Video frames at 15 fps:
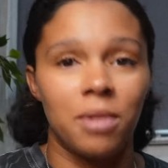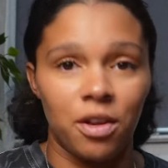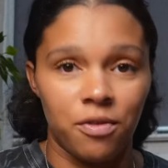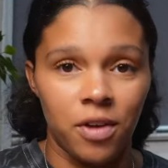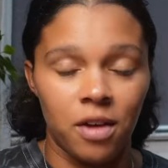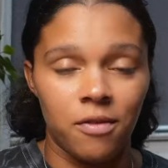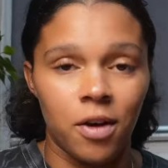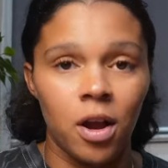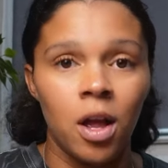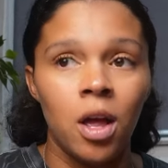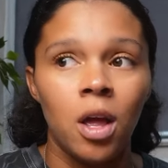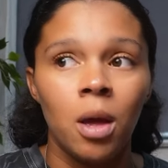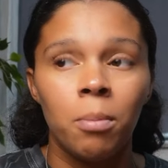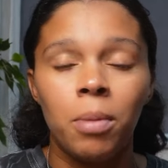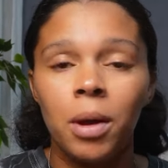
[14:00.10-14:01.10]
favor.
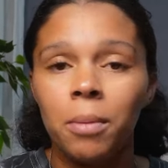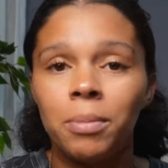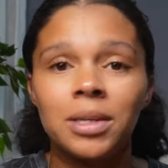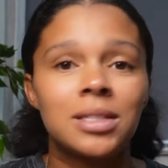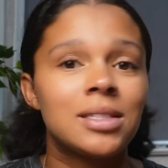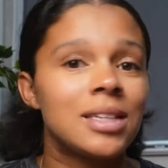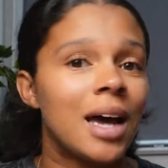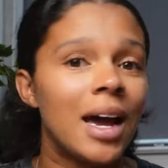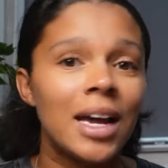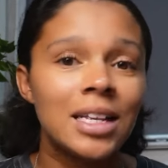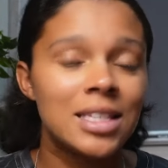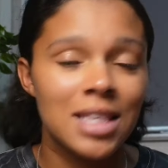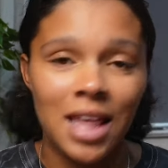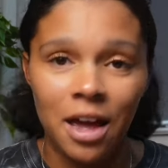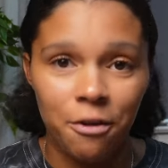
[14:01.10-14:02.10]
But besides
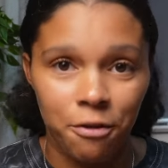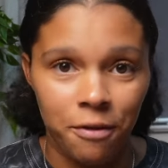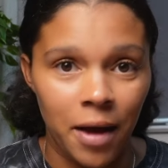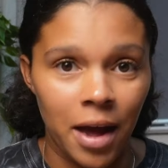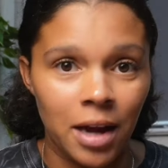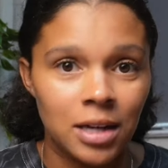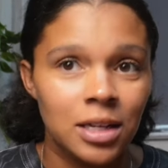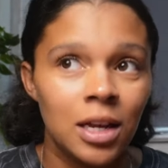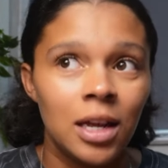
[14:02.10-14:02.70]
that fact,